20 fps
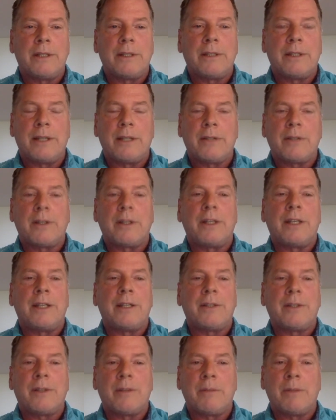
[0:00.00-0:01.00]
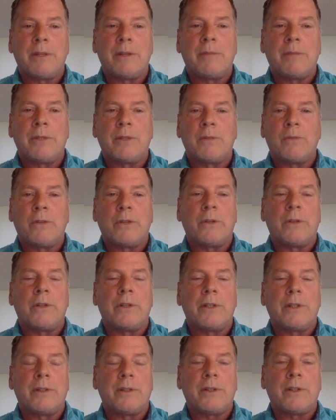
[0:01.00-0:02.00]
designate some of them as
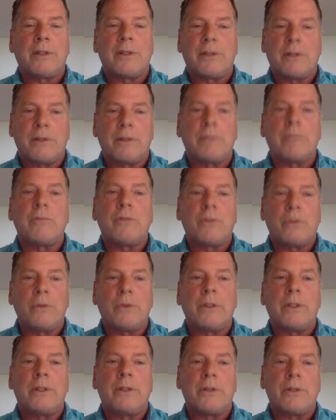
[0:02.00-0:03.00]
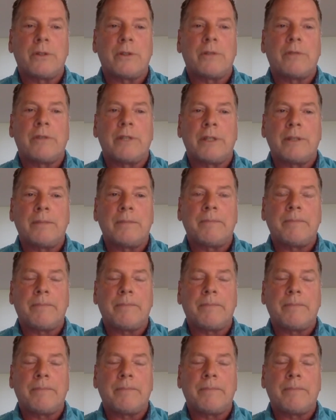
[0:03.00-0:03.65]
wilderness because they're truly deserving.